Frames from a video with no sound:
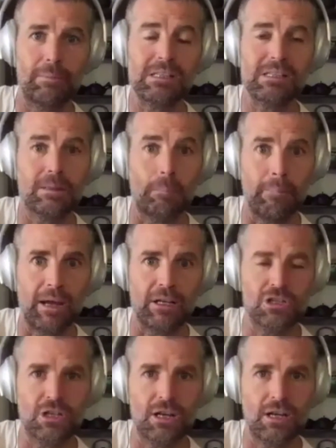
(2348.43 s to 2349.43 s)

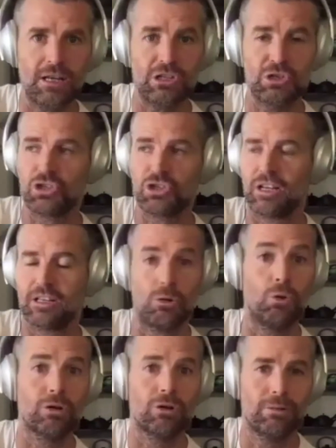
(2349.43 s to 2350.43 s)
dementia is just
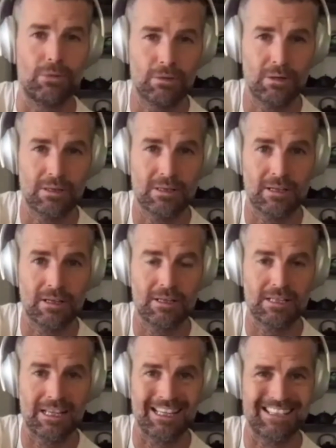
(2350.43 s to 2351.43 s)
autoimmune disease
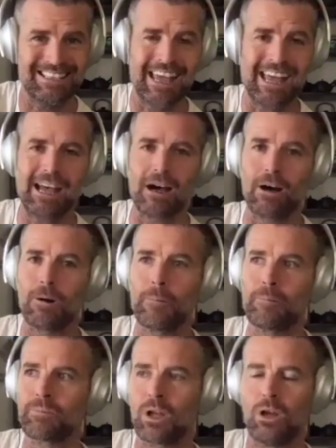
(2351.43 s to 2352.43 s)
is now
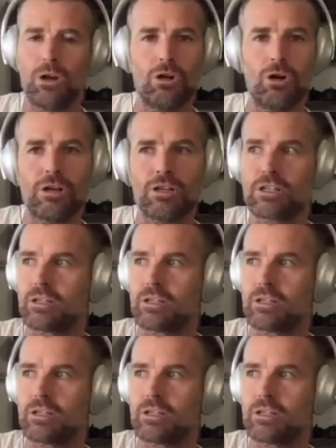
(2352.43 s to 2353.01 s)
not